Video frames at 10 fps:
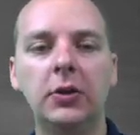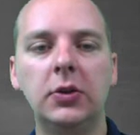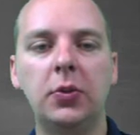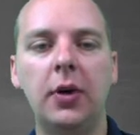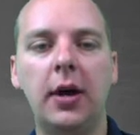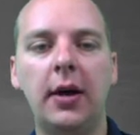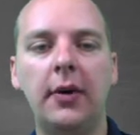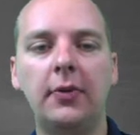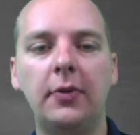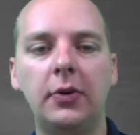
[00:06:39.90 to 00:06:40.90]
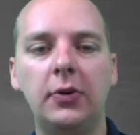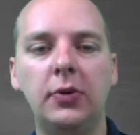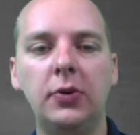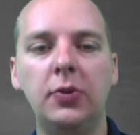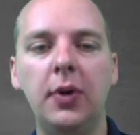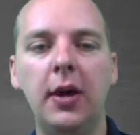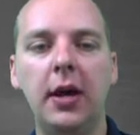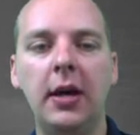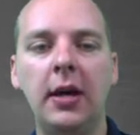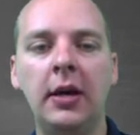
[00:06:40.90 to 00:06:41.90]
So we'll have two
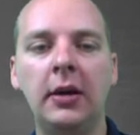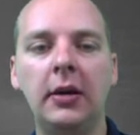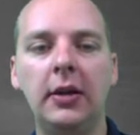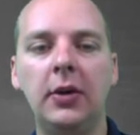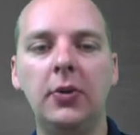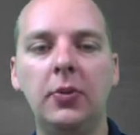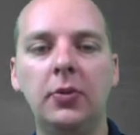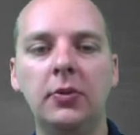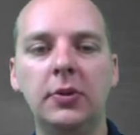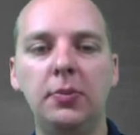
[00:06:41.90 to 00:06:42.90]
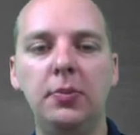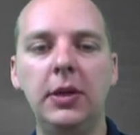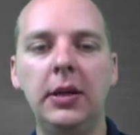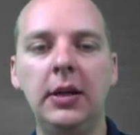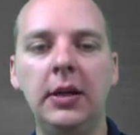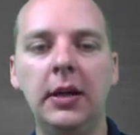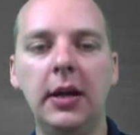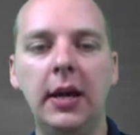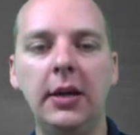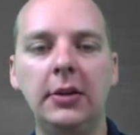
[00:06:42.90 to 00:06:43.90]
A equals B
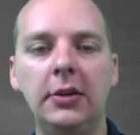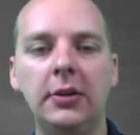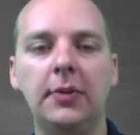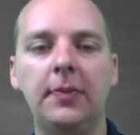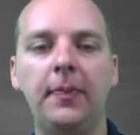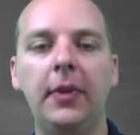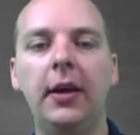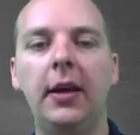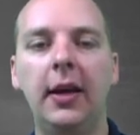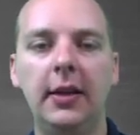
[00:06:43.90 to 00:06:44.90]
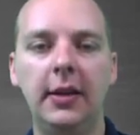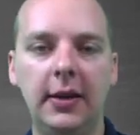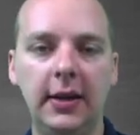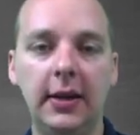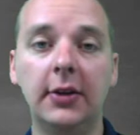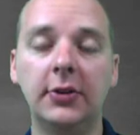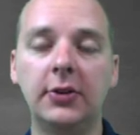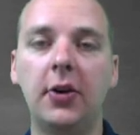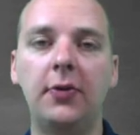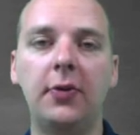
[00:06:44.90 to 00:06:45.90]
H, and then again to
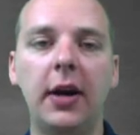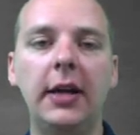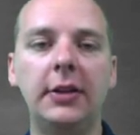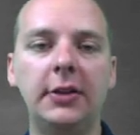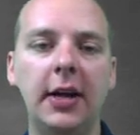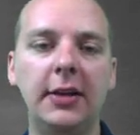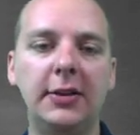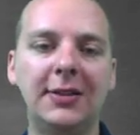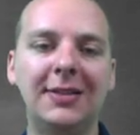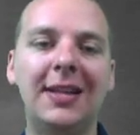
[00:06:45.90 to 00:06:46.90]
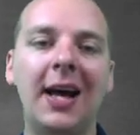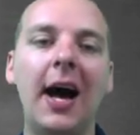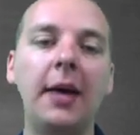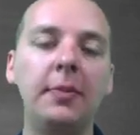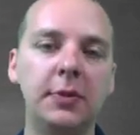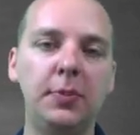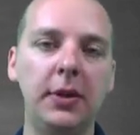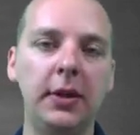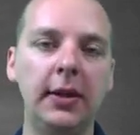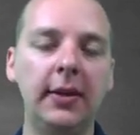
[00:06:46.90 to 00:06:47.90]
solve for H, H is times
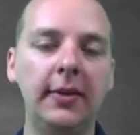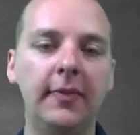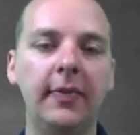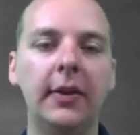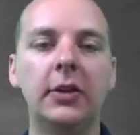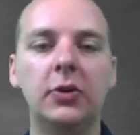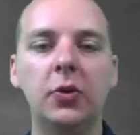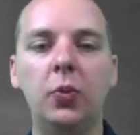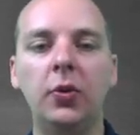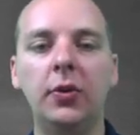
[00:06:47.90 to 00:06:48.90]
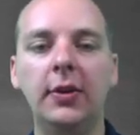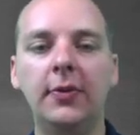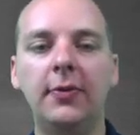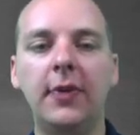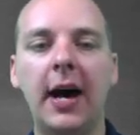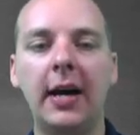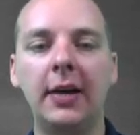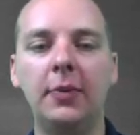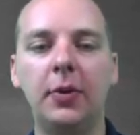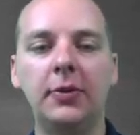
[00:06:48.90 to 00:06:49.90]
B, so we'll
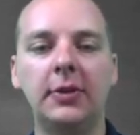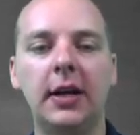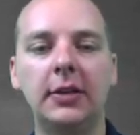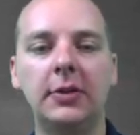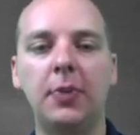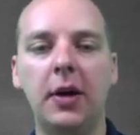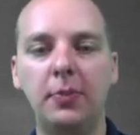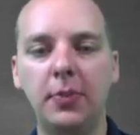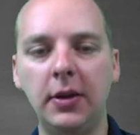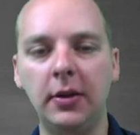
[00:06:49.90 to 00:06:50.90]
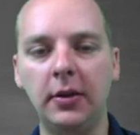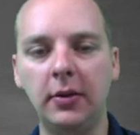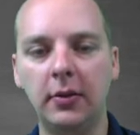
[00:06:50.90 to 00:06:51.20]
divide both sides by B.